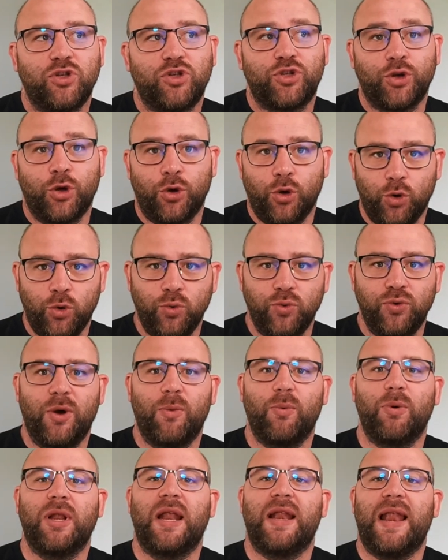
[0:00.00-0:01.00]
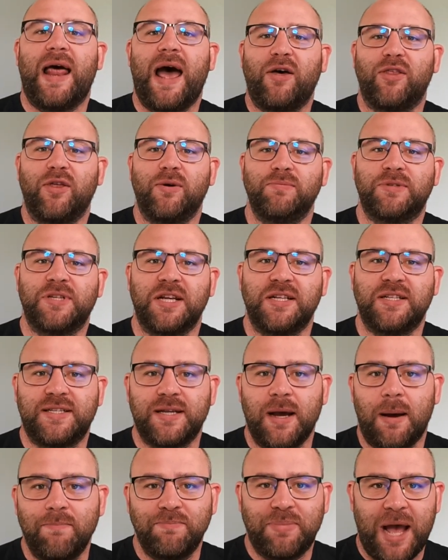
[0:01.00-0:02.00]
tool that will allow them to
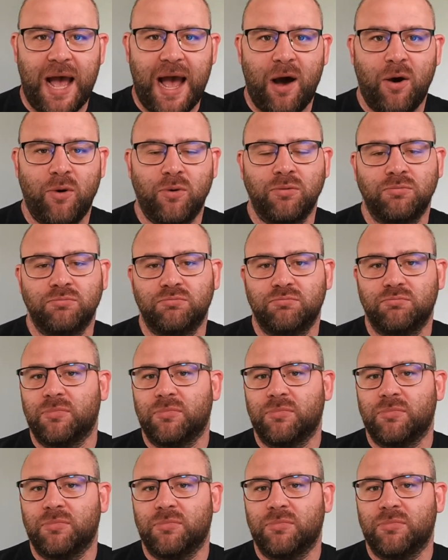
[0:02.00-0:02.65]
dump out,